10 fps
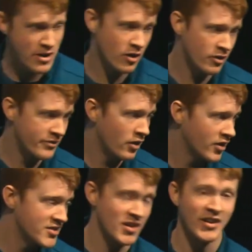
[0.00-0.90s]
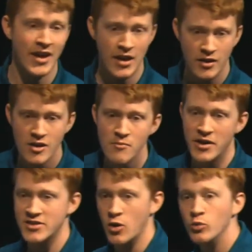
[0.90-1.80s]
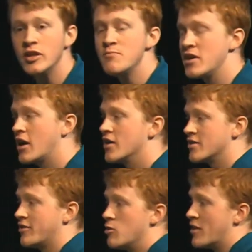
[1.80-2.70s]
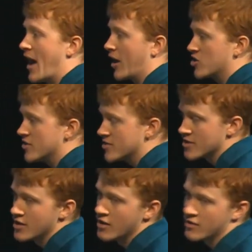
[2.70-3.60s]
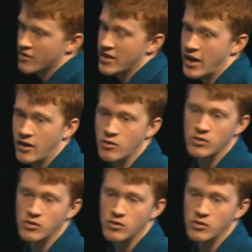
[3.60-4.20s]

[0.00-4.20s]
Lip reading: peregrine falcons again, but it's only because of human actions that they